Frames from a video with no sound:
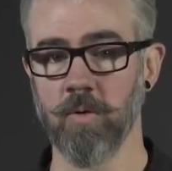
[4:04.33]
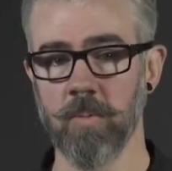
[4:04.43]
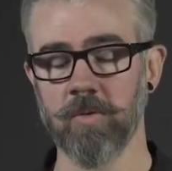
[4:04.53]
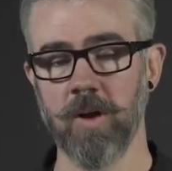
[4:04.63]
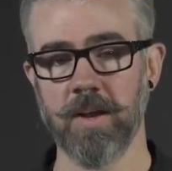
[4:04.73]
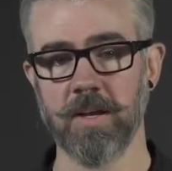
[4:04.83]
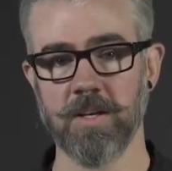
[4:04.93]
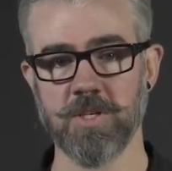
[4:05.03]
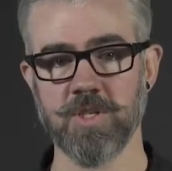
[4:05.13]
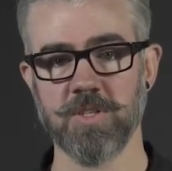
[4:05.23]
normal riding
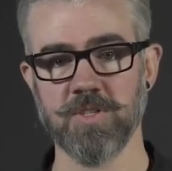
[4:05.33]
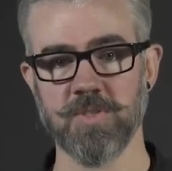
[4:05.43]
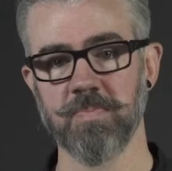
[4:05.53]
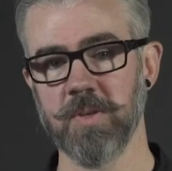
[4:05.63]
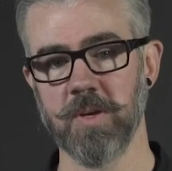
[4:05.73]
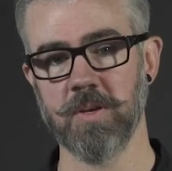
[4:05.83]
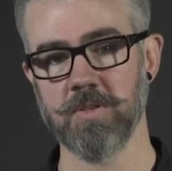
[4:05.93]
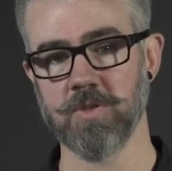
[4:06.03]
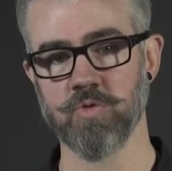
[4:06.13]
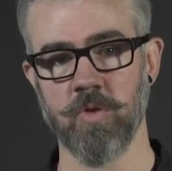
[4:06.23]
conditions, you can
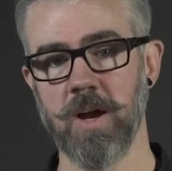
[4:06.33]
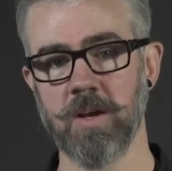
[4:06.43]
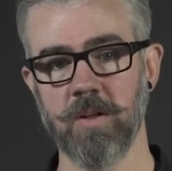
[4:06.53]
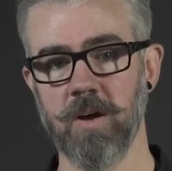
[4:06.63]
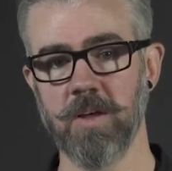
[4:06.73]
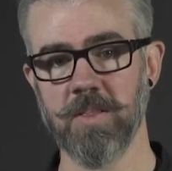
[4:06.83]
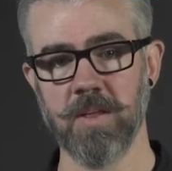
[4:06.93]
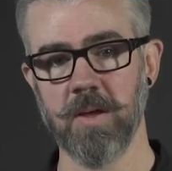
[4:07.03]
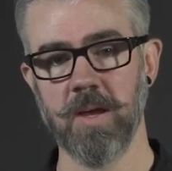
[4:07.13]
use a dry cloth